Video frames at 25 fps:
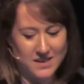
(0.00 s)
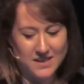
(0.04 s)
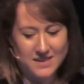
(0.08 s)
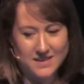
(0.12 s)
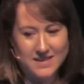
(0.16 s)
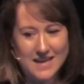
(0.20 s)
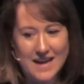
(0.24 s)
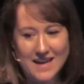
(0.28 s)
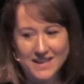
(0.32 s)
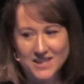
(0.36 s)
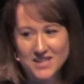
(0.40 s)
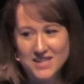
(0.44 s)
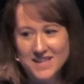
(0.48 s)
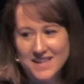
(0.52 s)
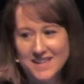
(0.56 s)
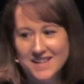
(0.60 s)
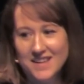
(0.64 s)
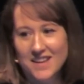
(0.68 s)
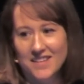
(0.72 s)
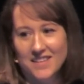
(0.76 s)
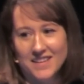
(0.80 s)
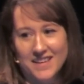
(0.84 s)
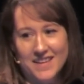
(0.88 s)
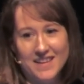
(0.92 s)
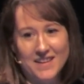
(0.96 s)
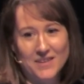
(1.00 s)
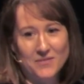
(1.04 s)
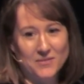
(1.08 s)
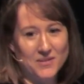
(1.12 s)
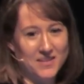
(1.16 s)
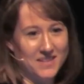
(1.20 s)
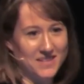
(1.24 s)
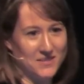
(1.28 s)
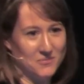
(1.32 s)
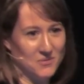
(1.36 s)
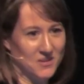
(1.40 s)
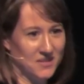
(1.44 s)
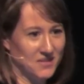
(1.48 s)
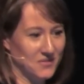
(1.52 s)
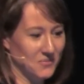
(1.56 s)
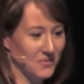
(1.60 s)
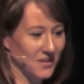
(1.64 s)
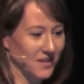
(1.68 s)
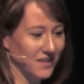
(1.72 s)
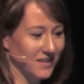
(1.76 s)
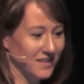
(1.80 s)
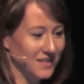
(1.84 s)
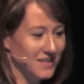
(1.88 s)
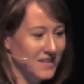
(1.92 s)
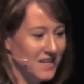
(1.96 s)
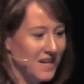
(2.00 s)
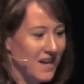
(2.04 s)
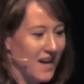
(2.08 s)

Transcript: Zach, you need another kid for this one to work.